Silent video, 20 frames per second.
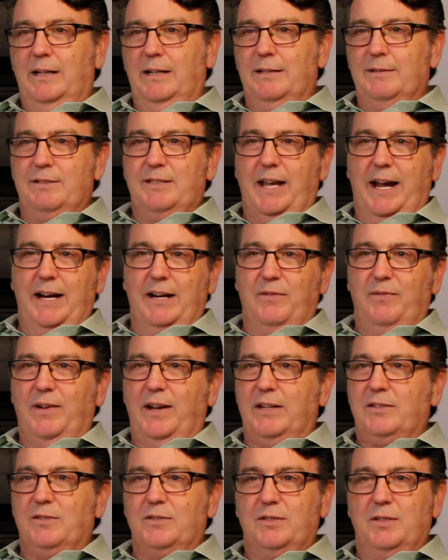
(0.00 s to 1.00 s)
side
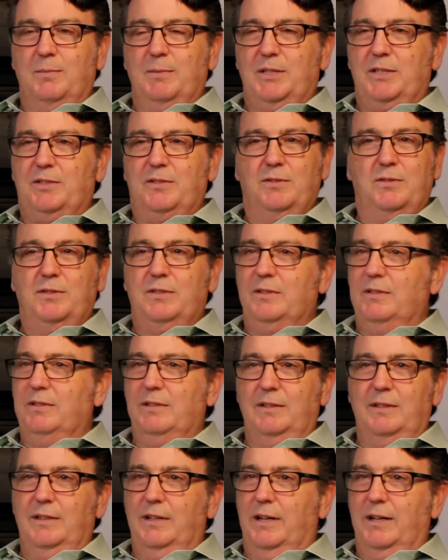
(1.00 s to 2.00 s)
effects or some issues,
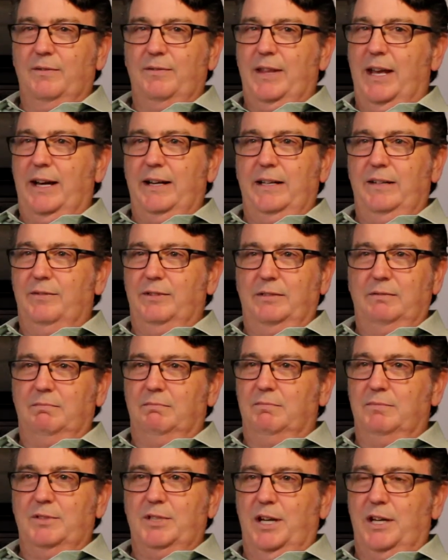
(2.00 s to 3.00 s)
none of that
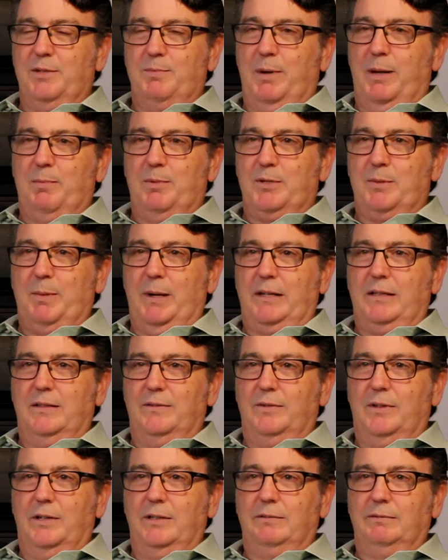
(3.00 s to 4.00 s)
even changed my
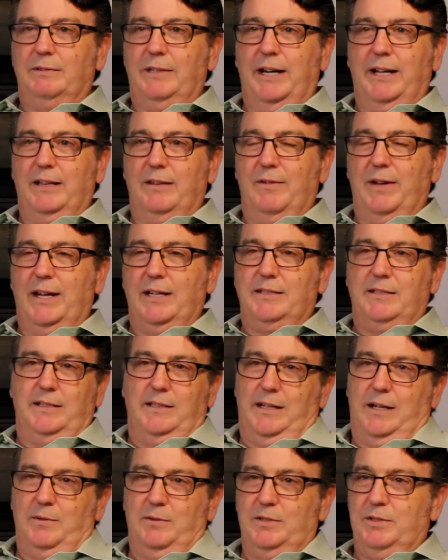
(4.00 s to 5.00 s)
perspective on getting the
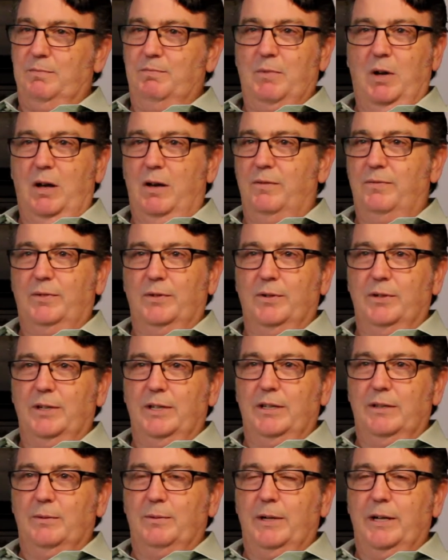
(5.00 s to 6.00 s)
vaccine. I was all for it
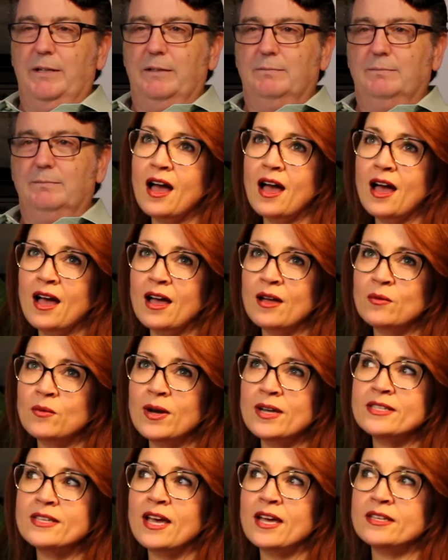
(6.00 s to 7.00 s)
either way. I
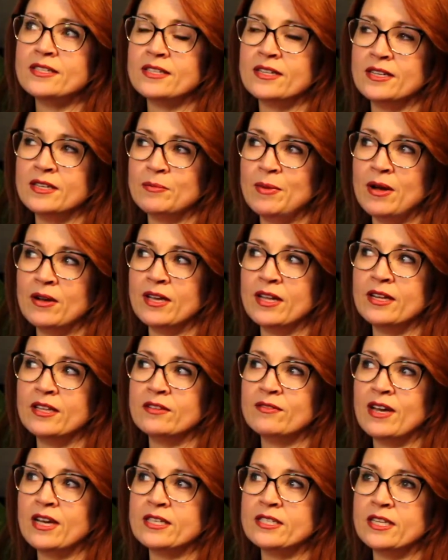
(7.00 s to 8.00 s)
was hesitant about getting
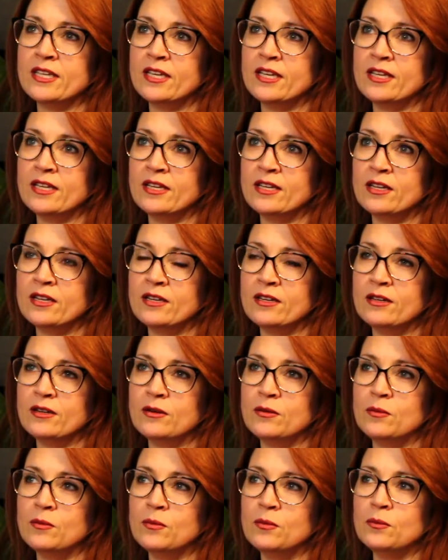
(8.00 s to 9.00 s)
the vaccine
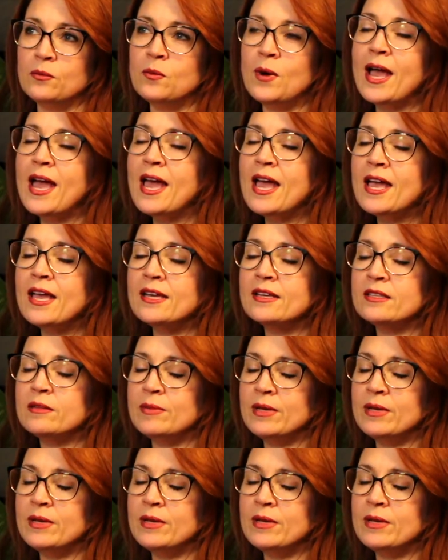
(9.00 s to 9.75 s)
way in the